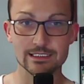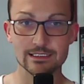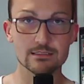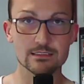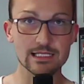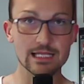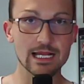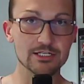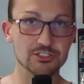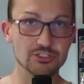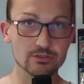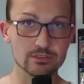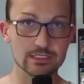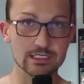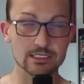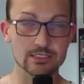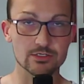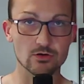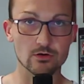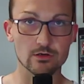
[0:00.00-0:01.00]
statues
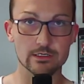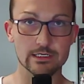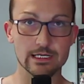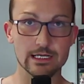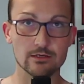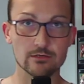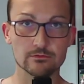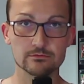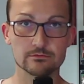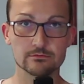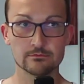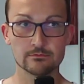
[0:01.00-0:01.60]
get torn down.